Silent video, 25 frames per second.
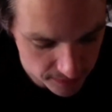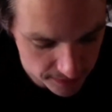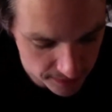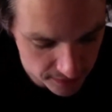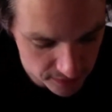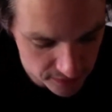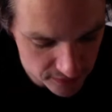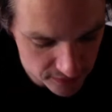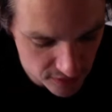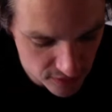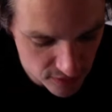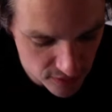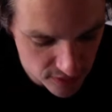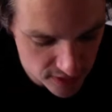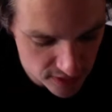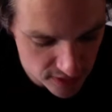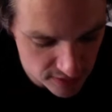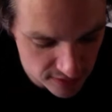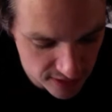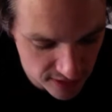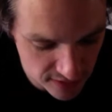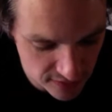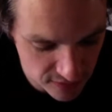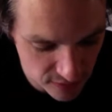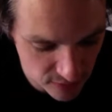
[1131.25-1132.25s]
So
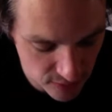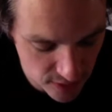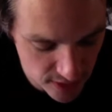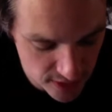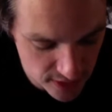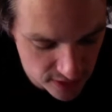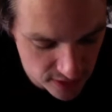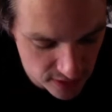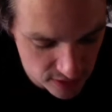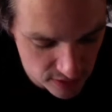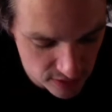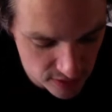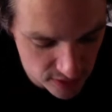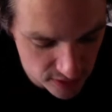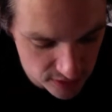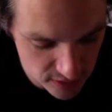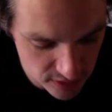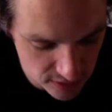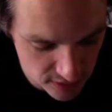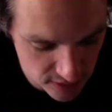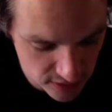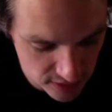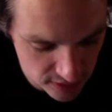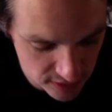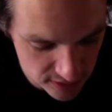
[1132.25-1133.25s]
when you were
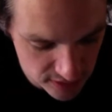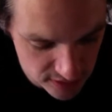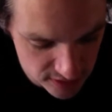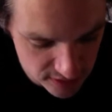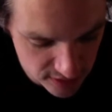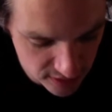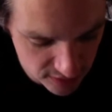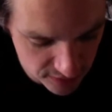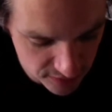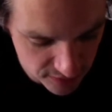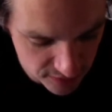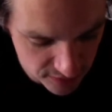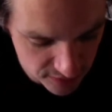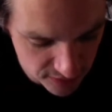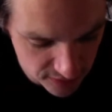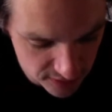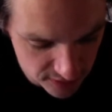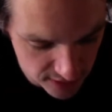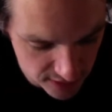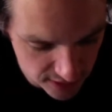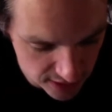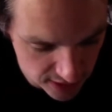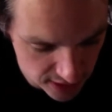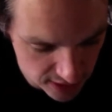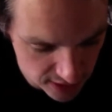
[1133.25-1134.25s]
doing stuff at
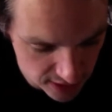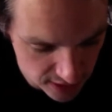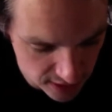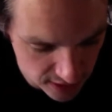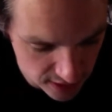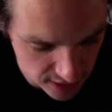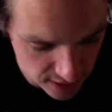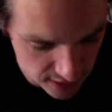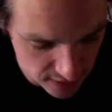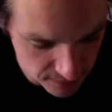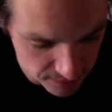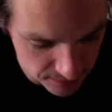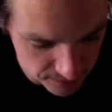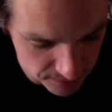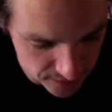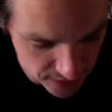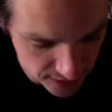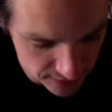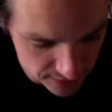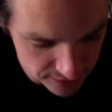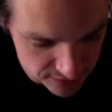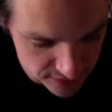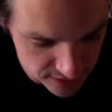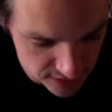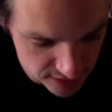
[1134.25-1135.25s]
the
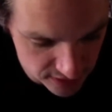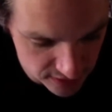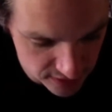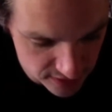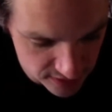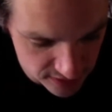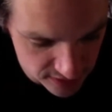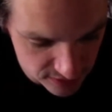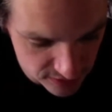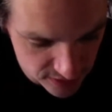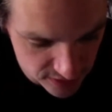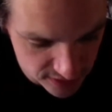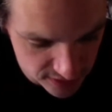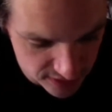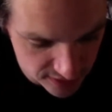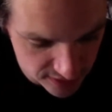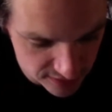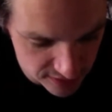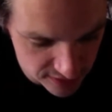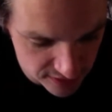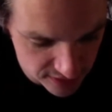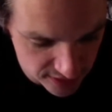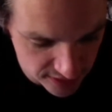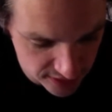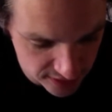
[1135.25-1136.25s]
FT, were you
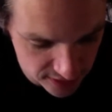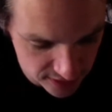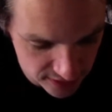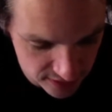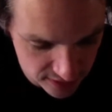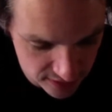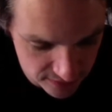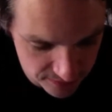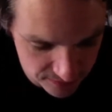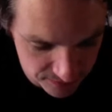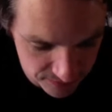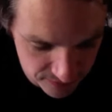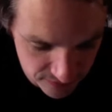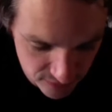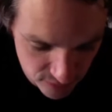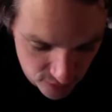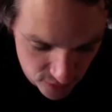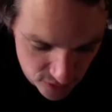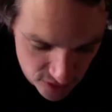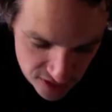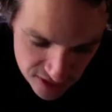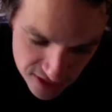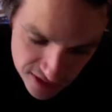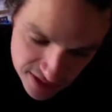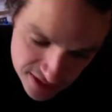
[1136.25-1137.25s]
given would
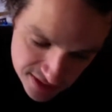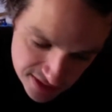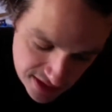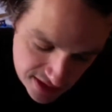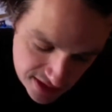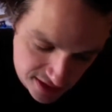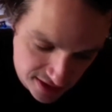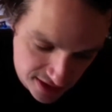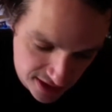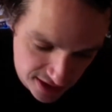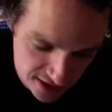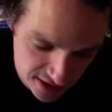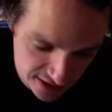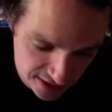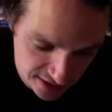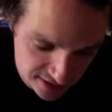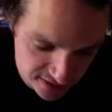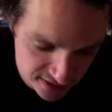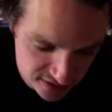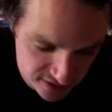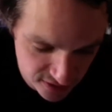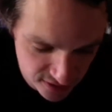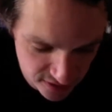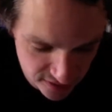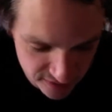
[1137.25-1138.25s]
you consider that like a
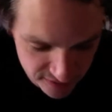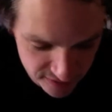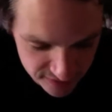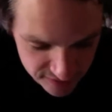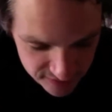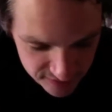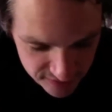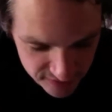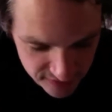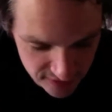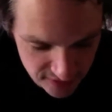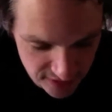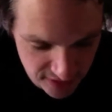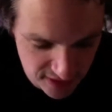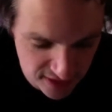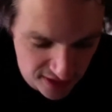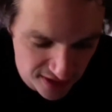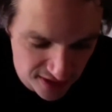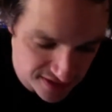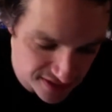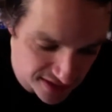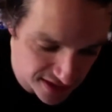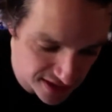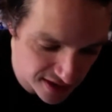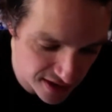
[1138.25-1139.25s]
sort of, you
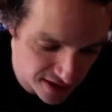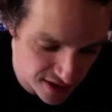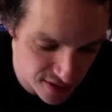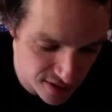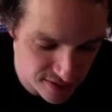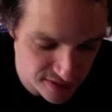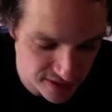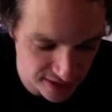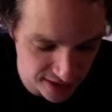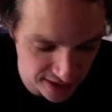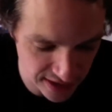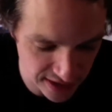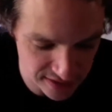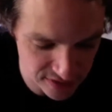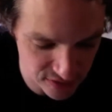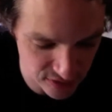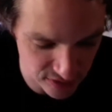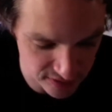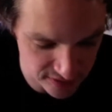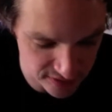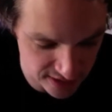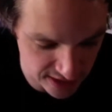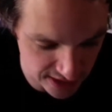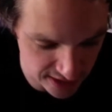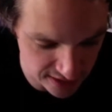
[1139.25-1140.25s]
can't say no to that sort
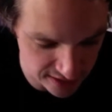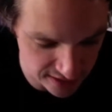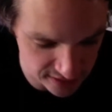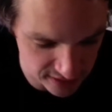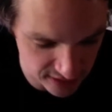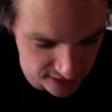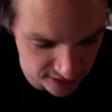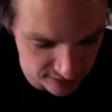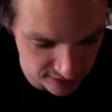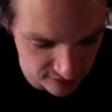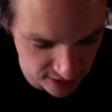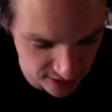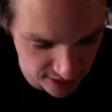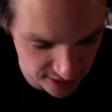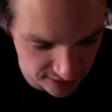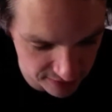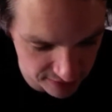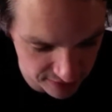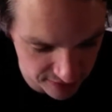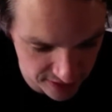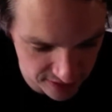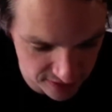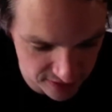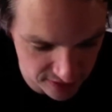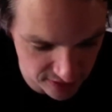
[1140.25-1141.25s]
of task, like, right,
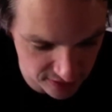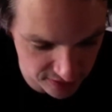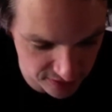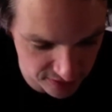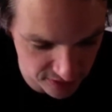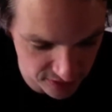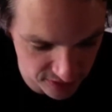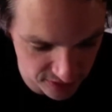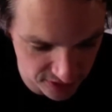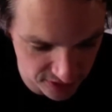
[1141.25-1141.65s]
Flintoff, you've got